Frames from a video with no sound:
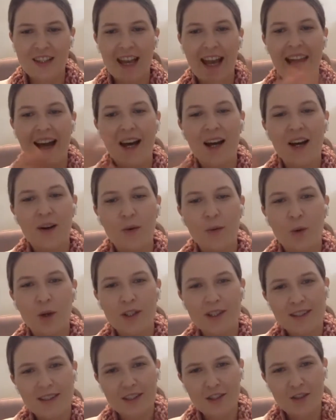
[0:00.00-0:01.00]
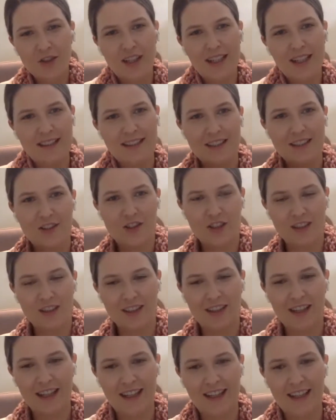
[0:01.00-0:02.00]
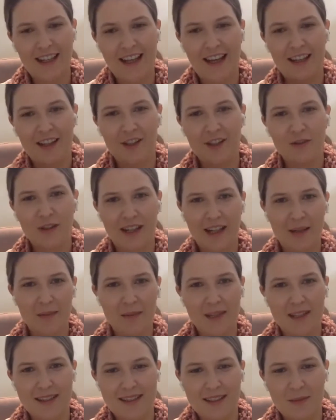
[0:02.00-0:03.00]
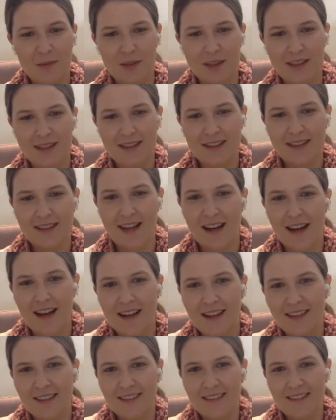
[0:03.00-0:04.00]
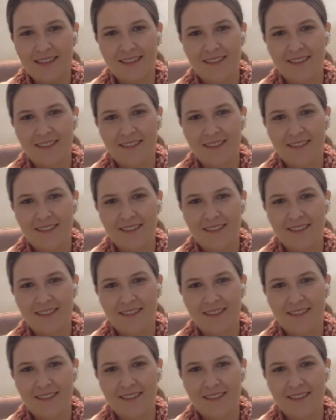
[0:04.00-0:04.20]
so how what's the transition like and how do you recommend someone start?